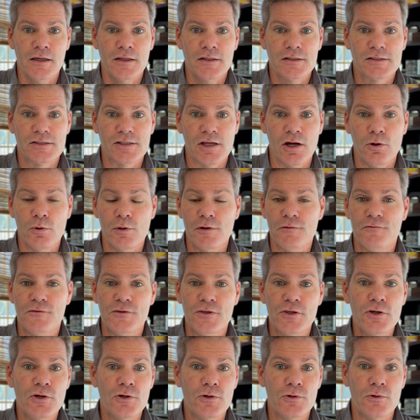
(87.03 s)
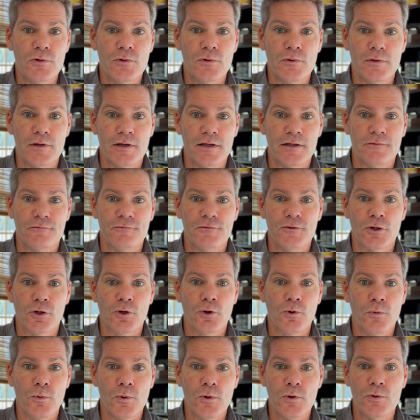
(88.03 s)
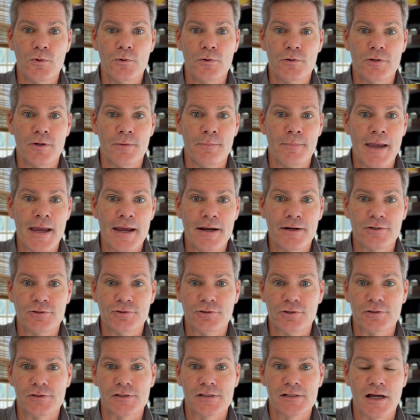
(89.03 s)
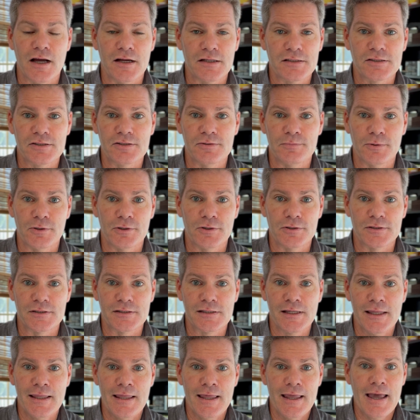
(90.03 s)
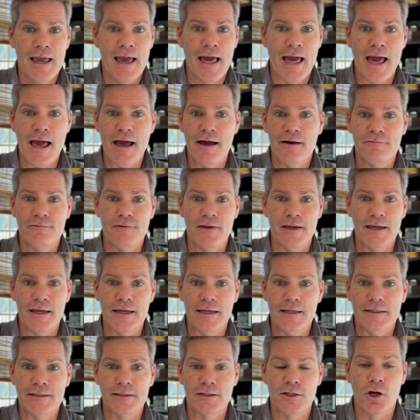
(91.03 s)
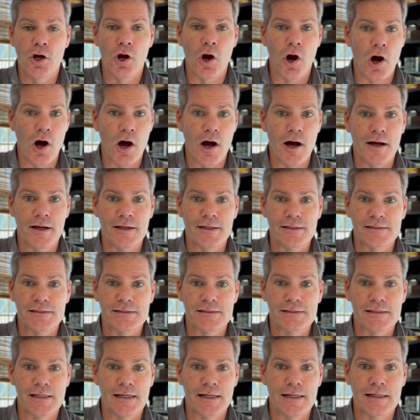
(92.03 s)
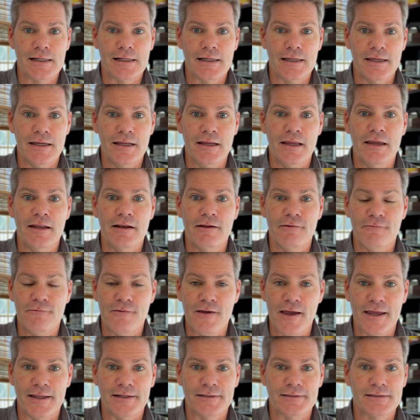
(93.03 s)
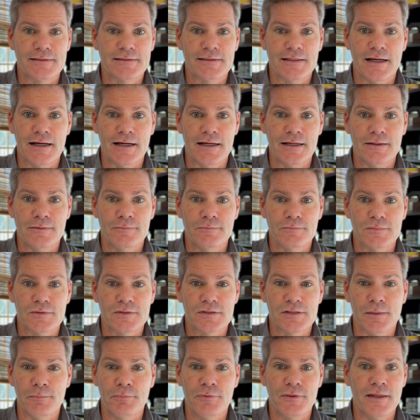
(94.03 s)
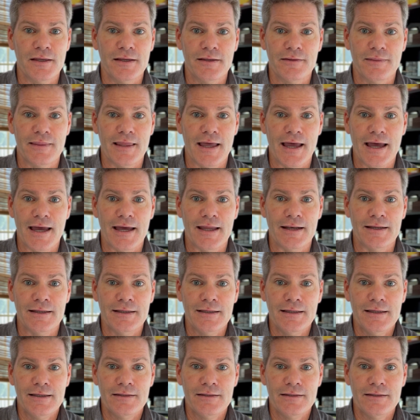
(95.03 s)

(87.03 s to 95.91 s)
So if your crew, your managers, customers have a cause, an event, something that